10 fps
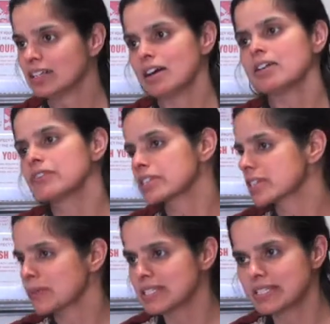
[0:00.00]

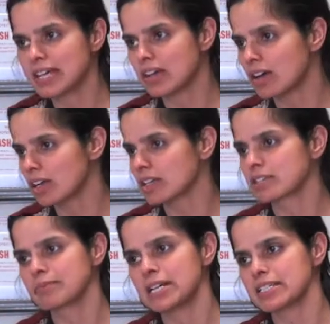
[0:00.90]
Obviously it wasn't that hot because
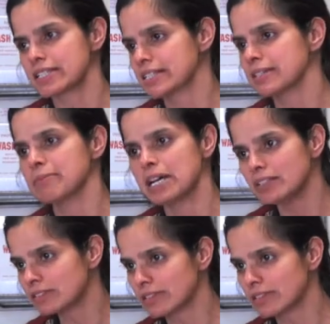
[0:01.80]
the plastic didn't melt,